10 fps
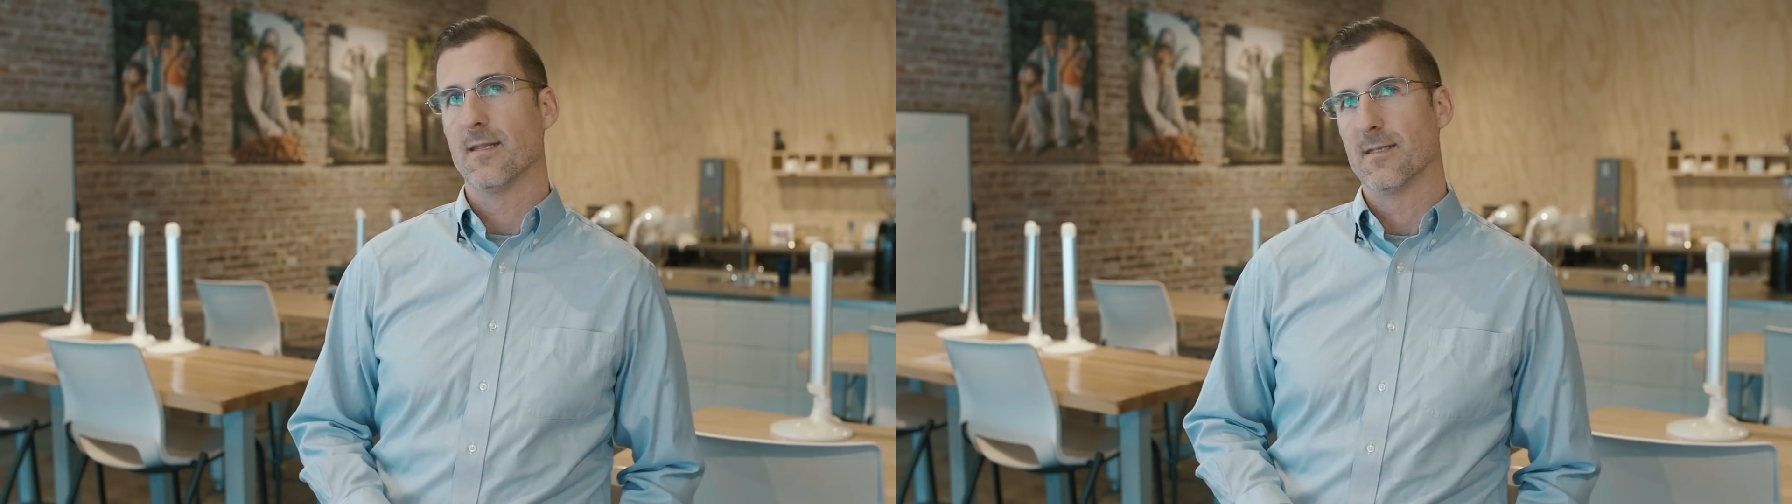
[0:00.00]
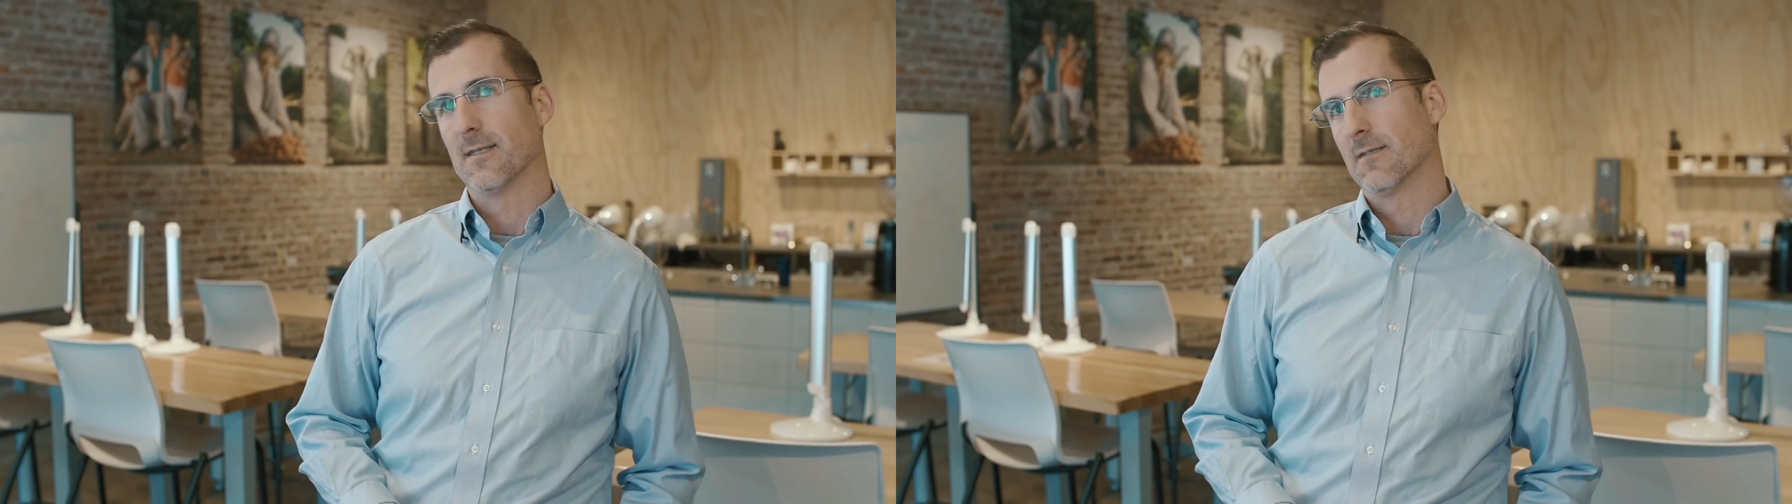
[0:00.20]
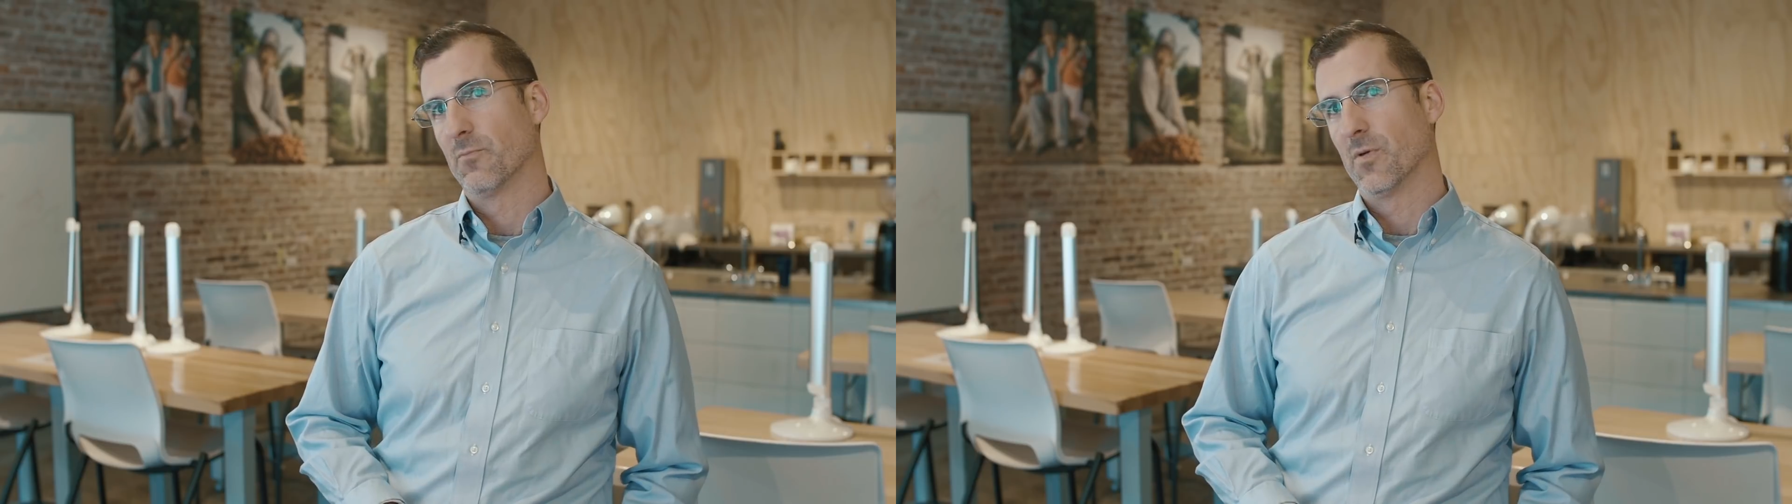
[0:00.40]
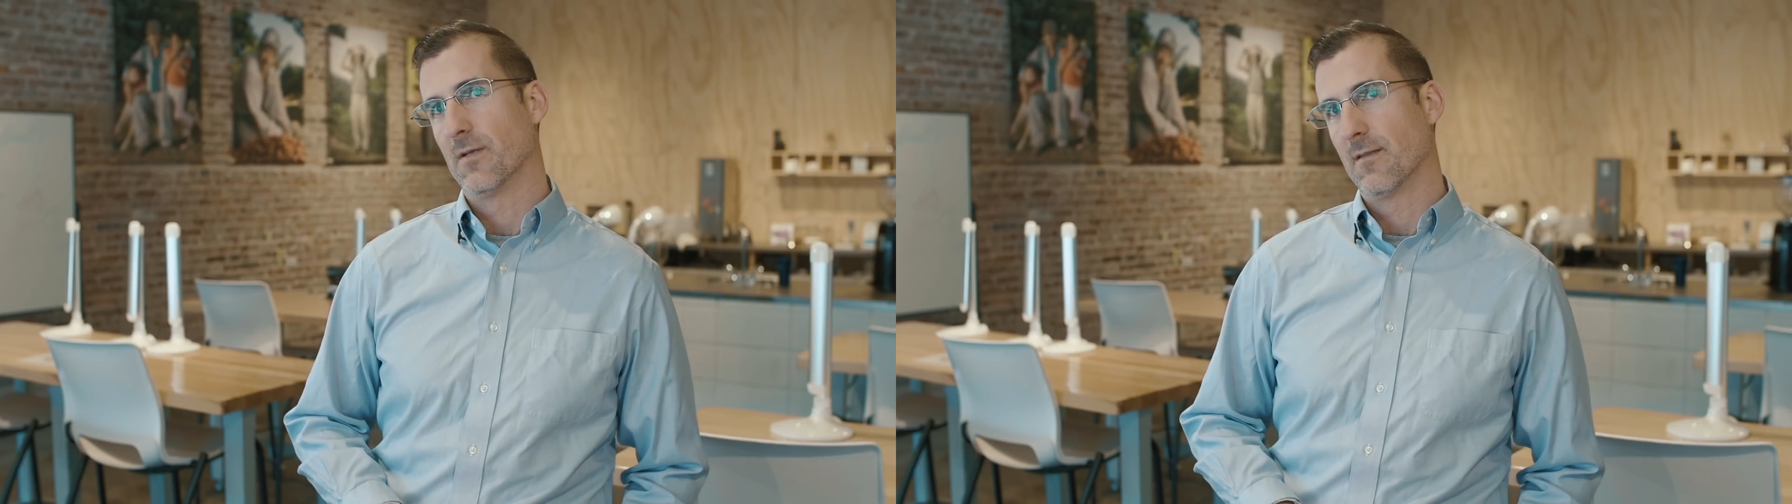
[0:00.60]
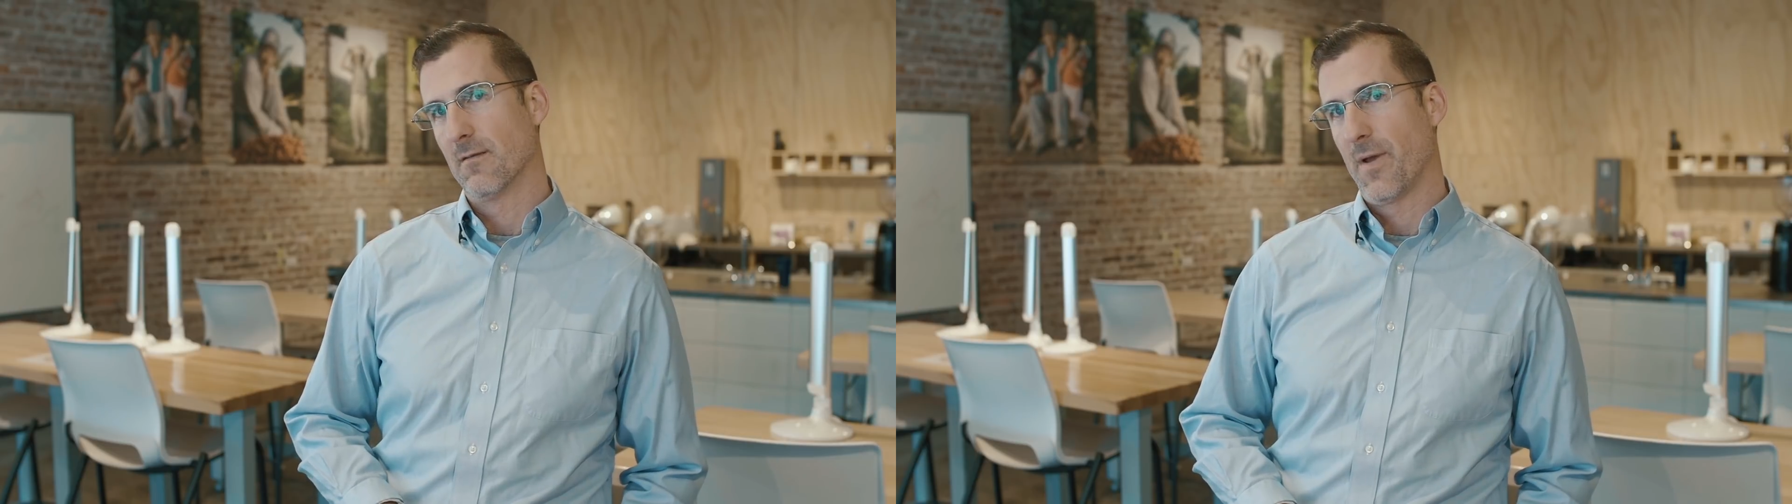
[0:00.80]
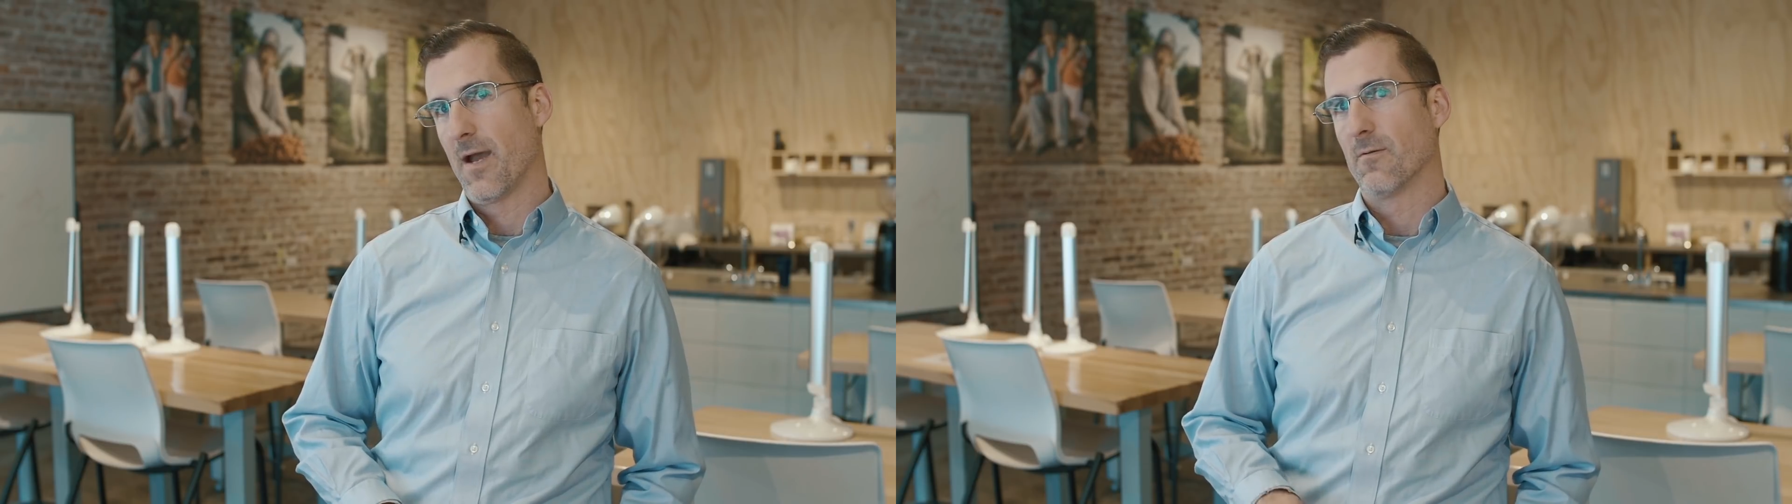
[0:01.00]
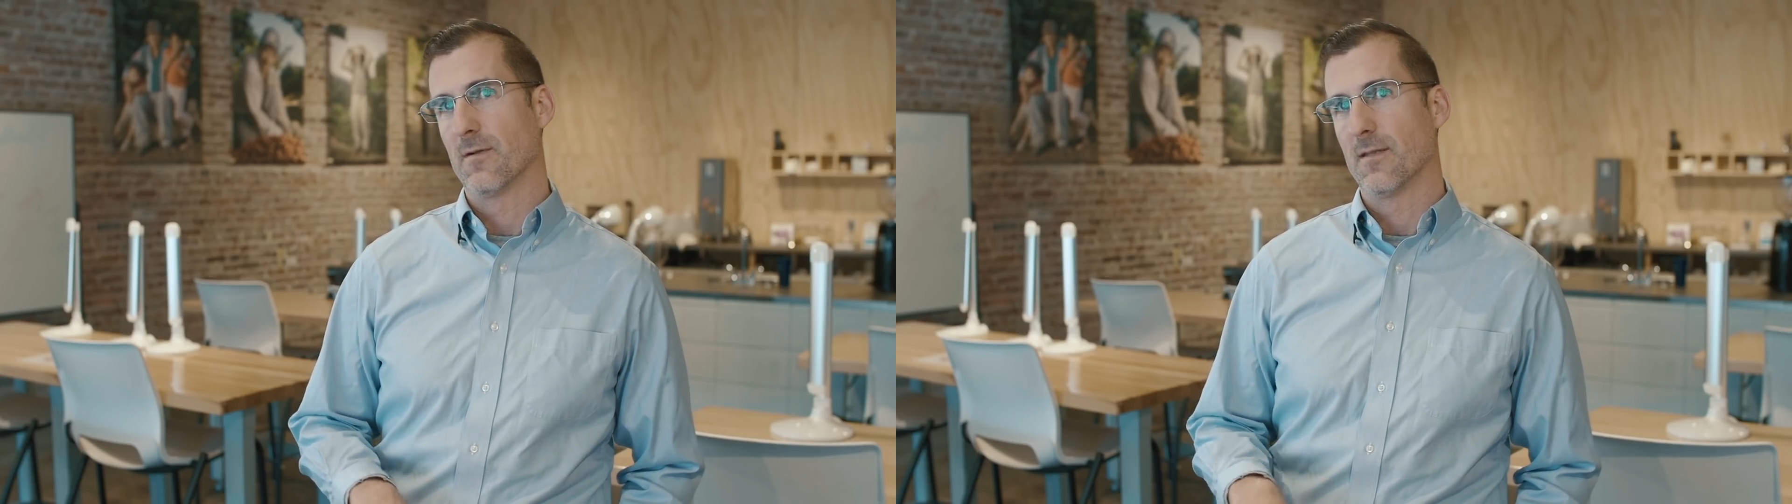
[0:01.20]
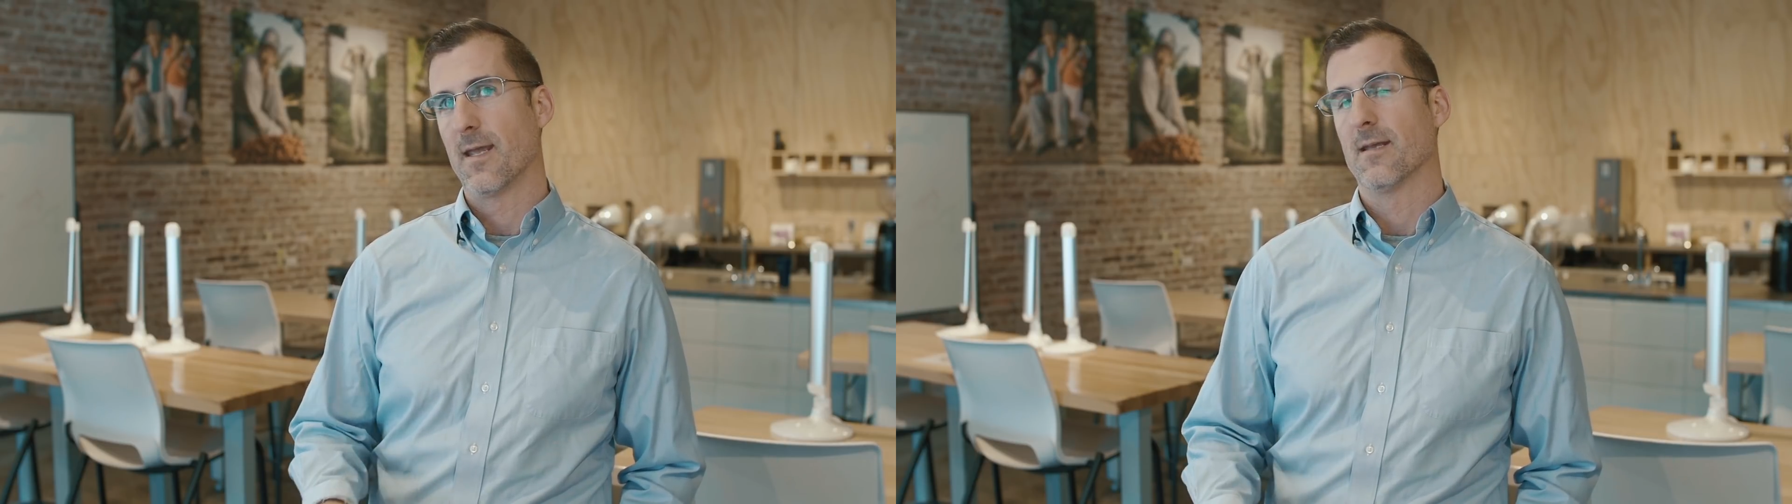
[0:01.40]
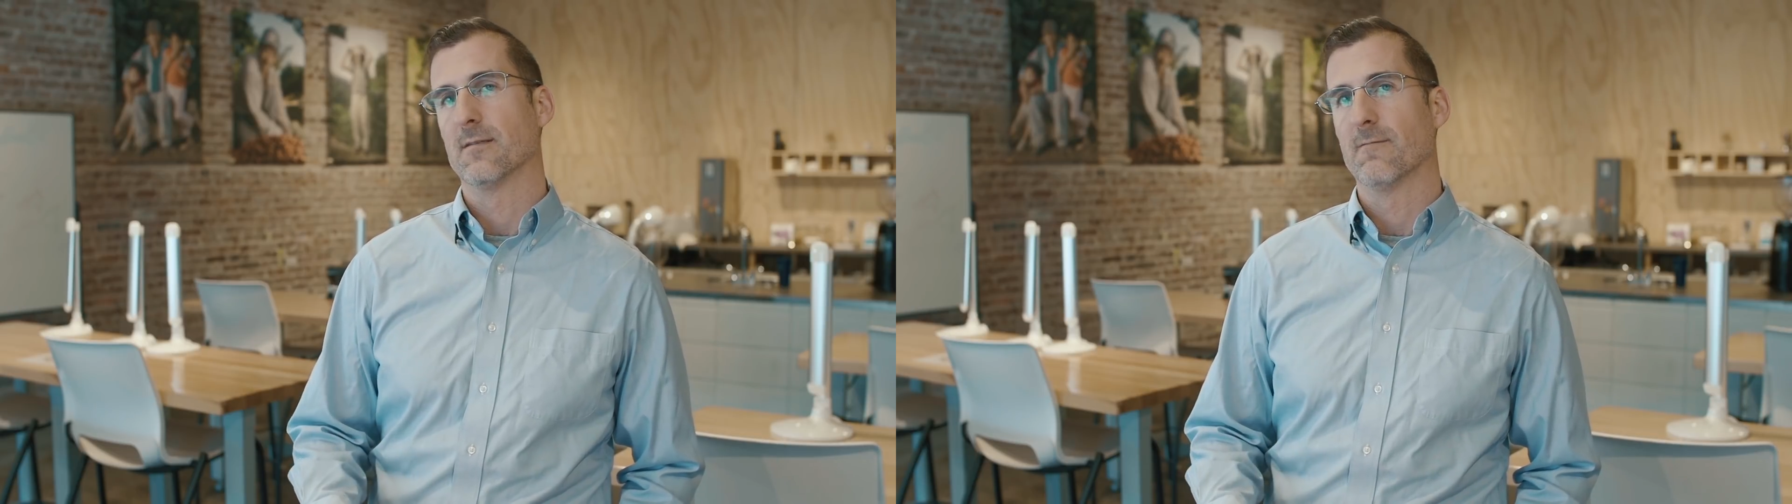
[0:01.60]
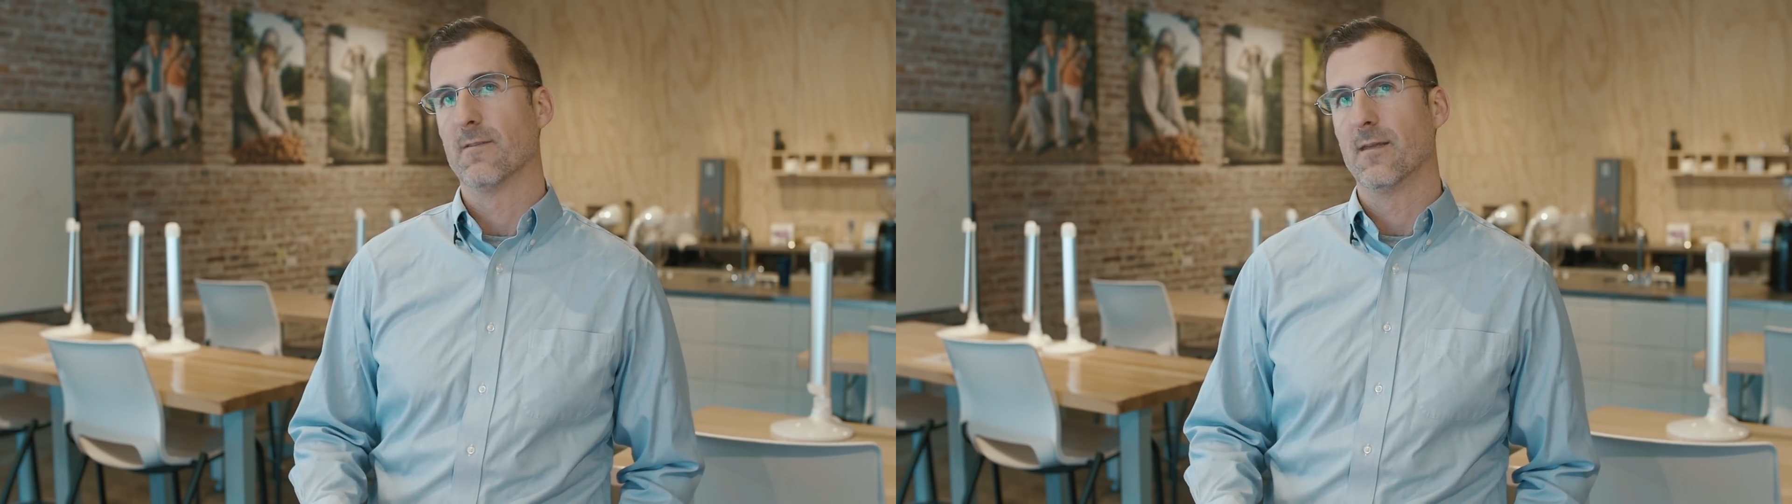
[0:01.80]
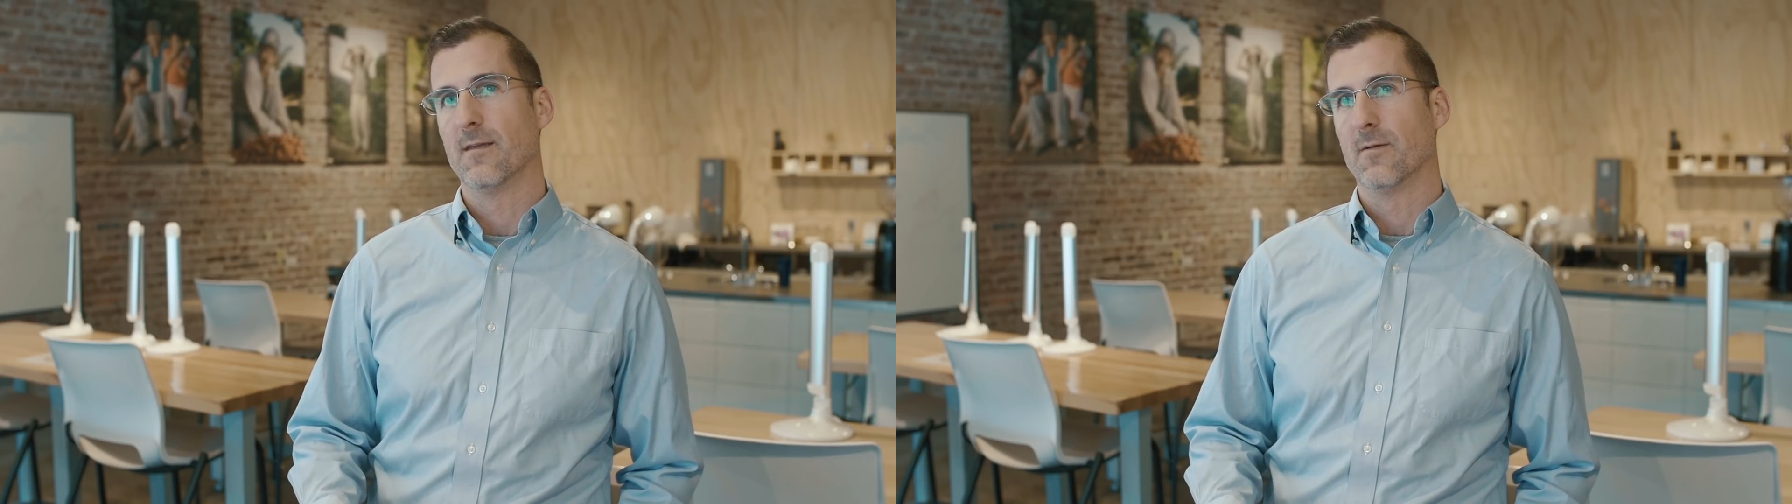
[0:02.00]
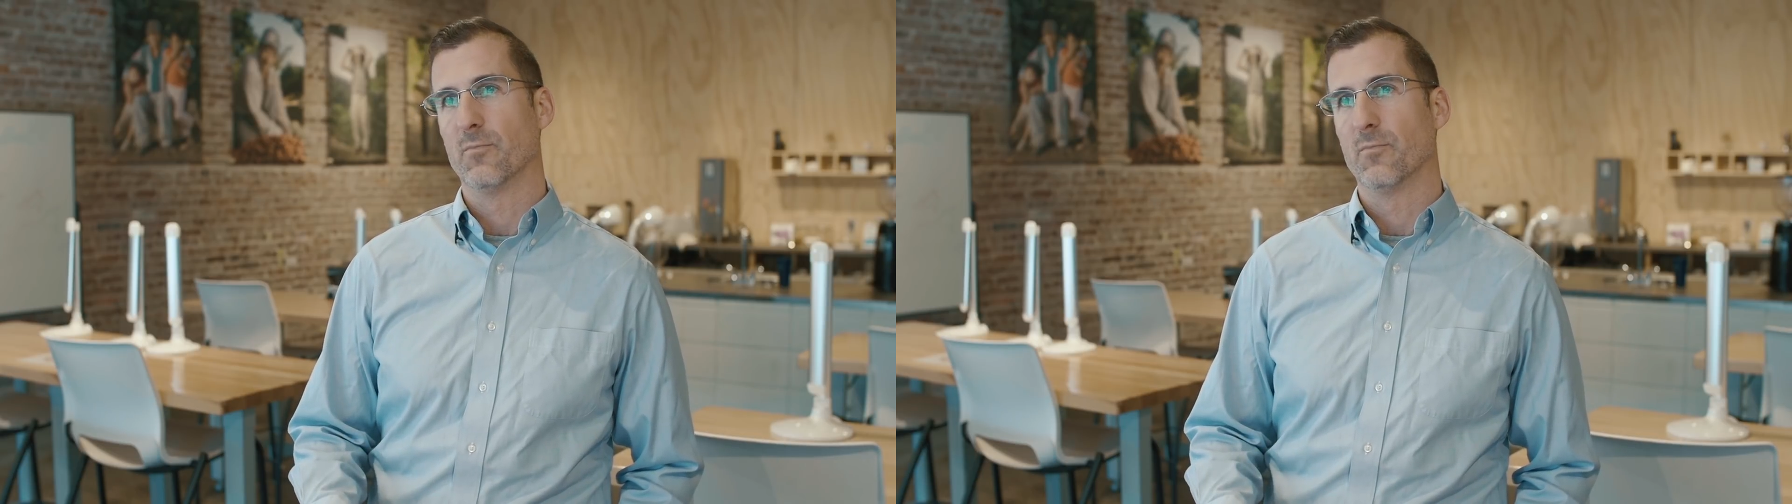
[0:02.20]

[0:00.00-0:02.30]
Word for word: in the sense of putting the power in the hands of the